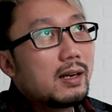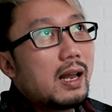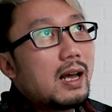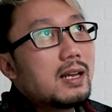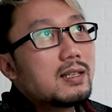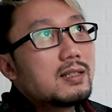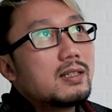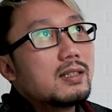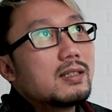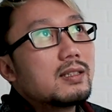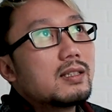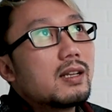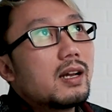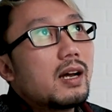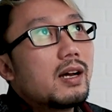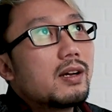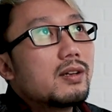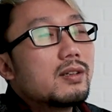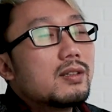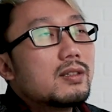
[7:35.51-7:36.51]
glasses
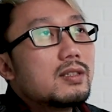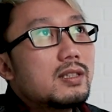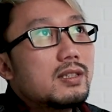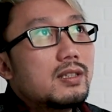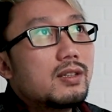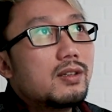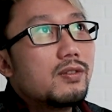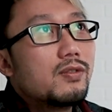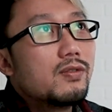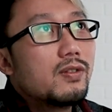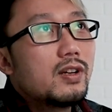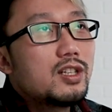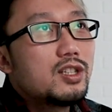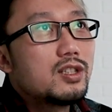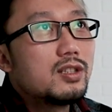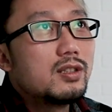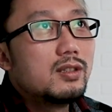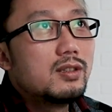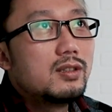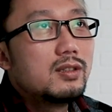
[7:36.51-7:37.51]
that I can see
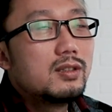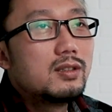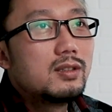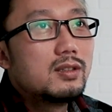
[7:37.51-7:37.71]
reflection.